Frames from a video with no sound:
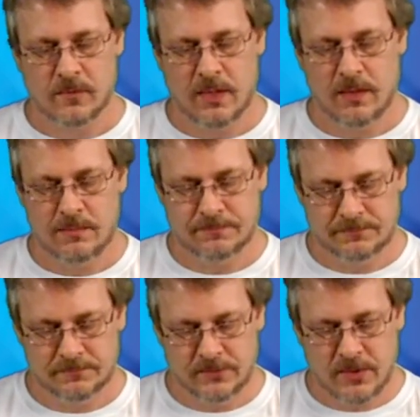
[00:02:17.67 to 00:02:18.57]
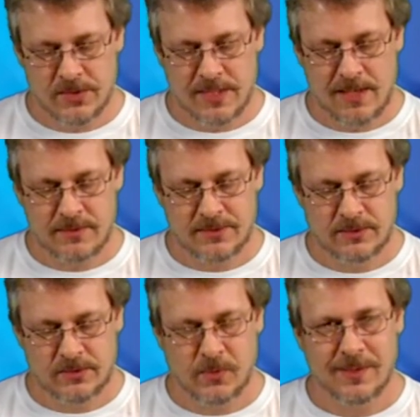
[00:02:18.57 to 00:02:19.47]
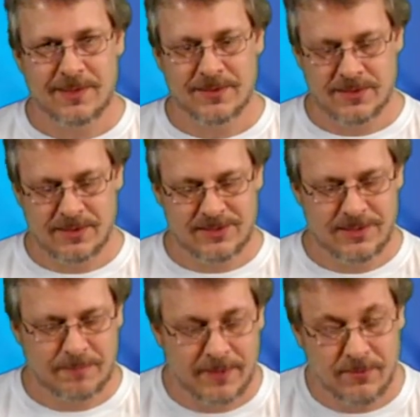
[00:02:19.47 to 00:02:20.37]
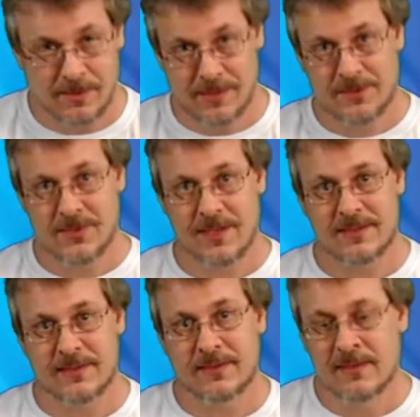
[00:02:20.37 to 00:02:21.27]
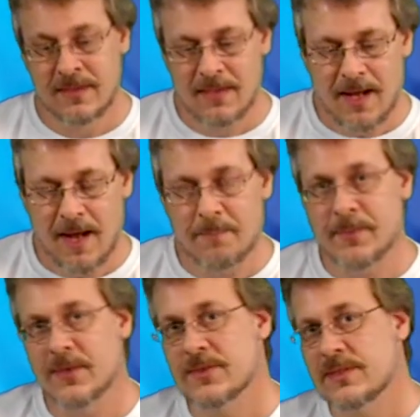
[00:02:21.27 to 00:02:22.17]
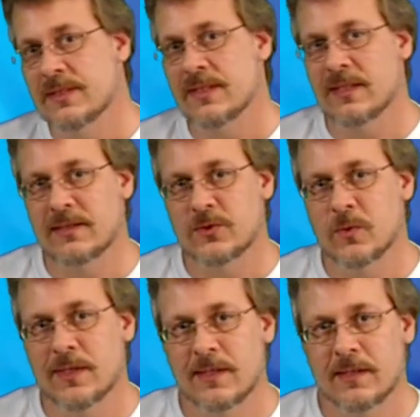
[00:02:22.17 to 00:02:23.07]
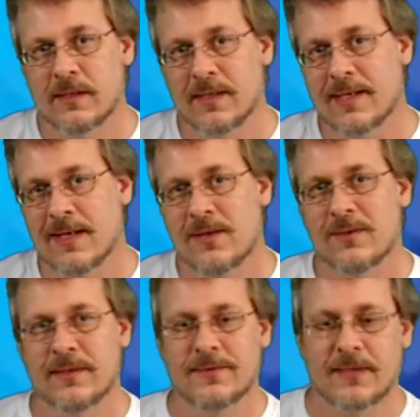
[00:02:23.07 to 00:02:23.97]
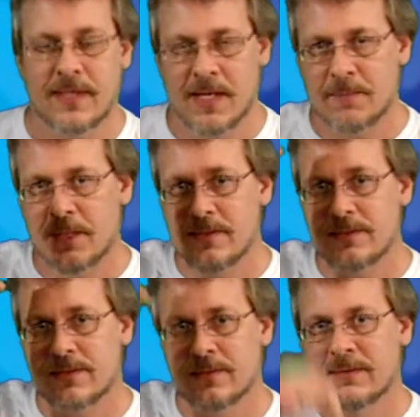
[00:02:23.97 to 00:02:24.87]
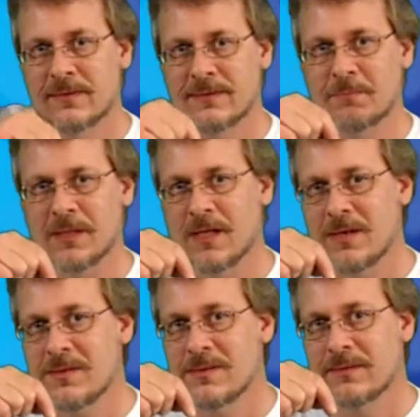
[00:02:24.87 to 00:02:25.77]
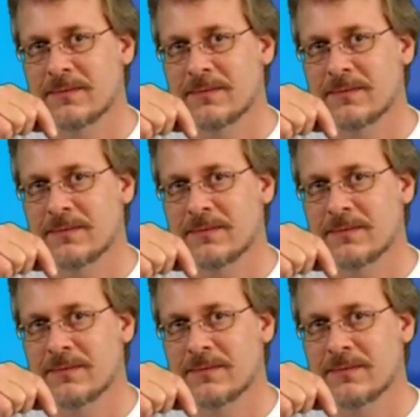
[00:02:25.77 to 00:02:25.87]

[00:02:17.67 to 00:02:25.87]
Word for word: um, goes out to Twitter. So it should be real interesting. I'll post the Twitter account in the comments below